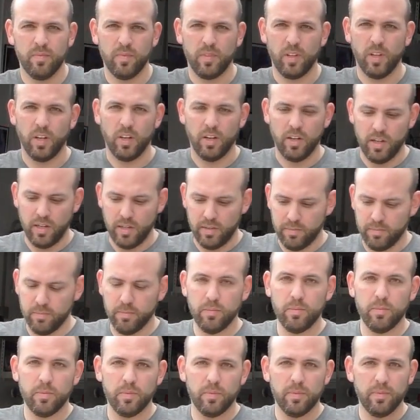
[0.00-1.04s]
All right,
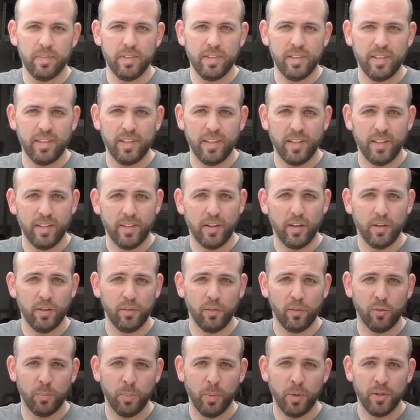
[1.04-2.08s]
can you tell it's
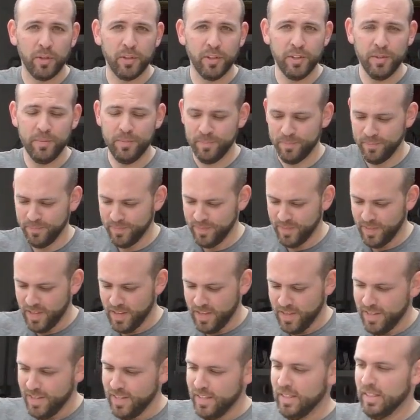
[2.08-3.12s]
a spoiler?
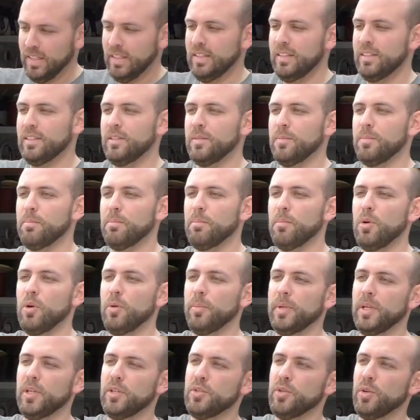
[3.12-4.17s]

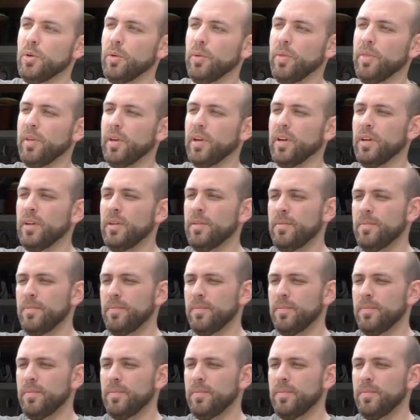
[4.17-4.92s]
Moment of truth here.